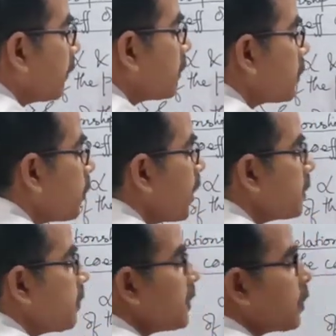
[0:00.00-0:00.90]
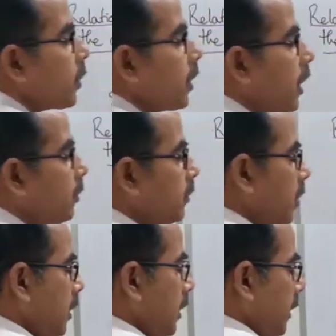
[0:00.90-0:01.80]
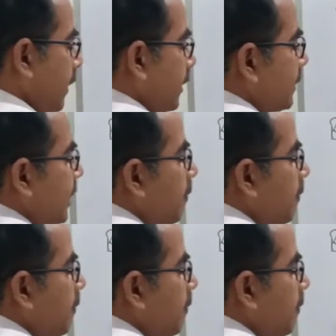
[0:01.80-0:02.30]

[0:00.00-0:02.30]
Students, please note it down. That is sum